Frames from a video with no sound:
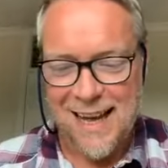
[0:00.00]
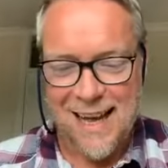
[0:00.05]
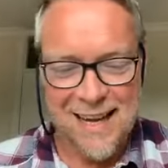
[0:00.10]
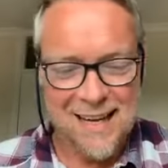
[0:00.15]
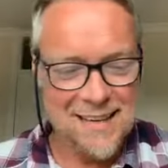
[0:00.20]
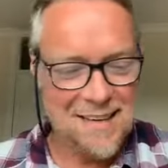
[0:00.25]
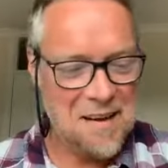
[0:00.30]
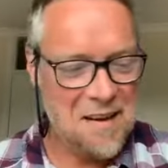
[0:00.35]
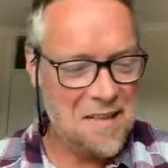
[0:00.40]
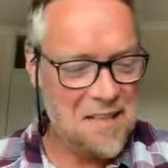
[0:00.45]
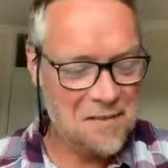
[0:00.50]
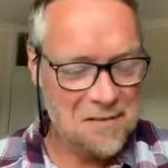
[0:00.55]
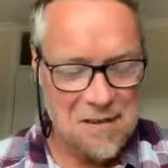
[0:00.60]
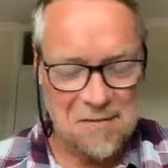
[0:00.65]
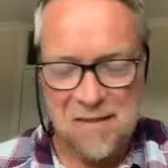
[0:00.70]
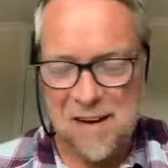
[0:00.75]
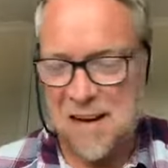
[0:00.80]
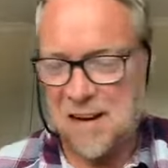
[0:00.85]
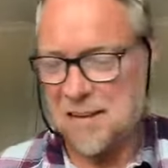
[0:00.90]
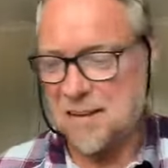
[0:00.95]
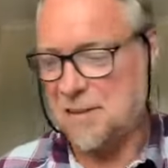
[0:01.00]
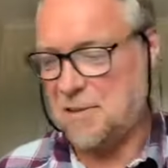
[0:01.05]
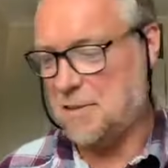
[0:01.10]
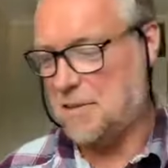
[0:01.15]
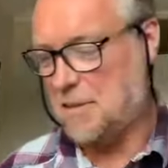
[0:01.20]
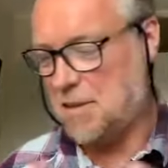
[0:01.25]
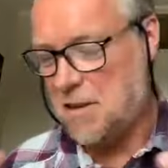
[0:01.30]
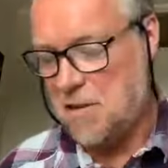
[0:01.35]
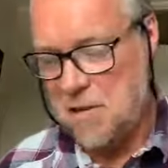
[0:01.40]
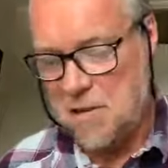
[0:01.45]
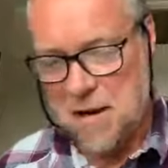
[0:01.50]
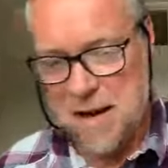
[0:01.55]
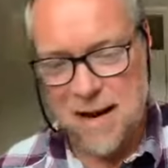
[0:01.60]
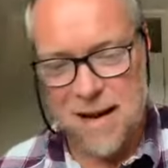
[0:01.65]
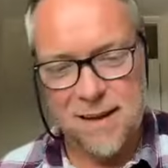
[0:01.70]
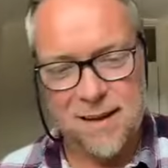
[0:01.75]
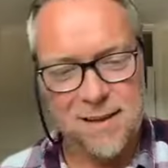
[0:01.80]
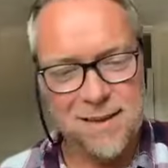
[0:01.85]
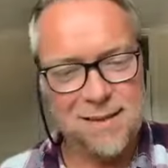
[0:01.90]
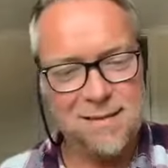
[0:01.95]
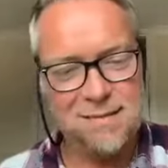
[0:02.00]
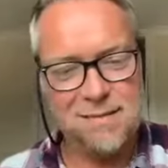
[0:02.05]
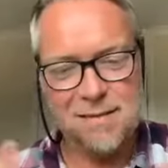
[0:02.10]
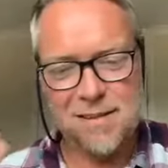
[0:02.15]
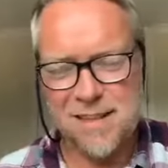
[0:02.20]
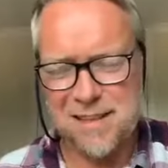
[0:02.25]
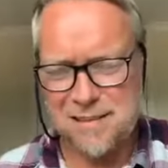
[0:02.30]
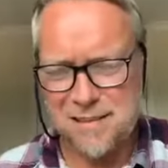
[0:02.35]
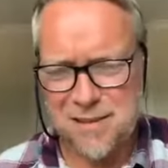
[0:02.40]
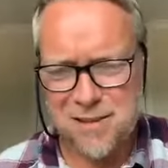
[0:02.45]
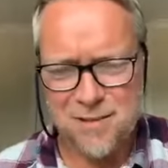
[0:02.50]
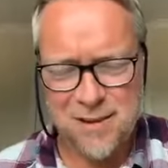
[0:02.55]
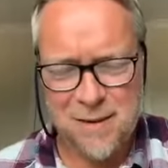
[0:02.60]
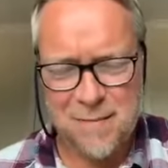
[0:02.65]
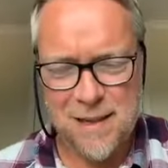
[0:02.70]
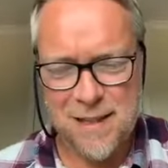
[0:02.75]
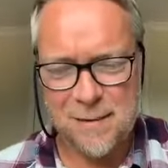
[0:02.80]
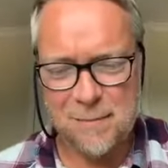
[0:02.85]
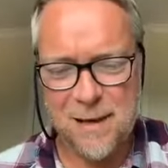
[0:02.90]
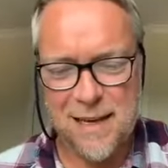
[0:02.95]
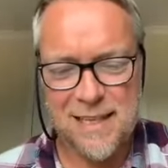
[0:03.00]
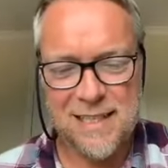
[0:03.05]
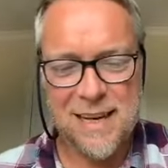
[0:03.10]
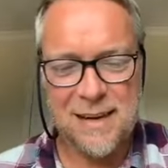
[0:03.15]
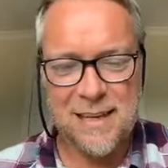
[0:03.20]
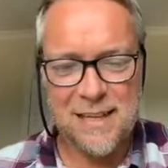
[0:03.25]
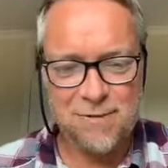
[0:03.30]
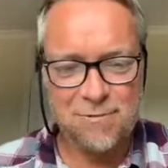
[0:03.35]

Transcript: and nasty reflux or colic and you know screaming the place down.